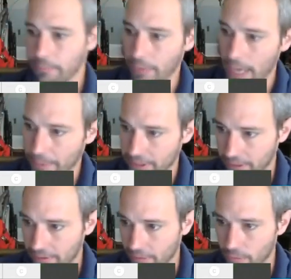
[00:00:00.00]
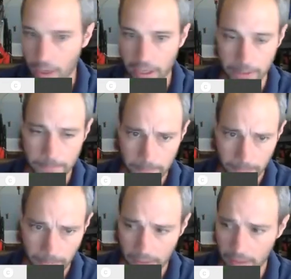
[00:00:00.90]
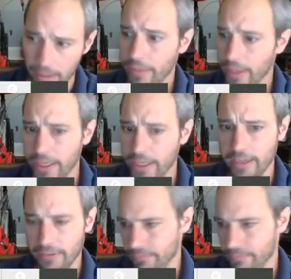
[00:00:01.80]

properties of water. Then you got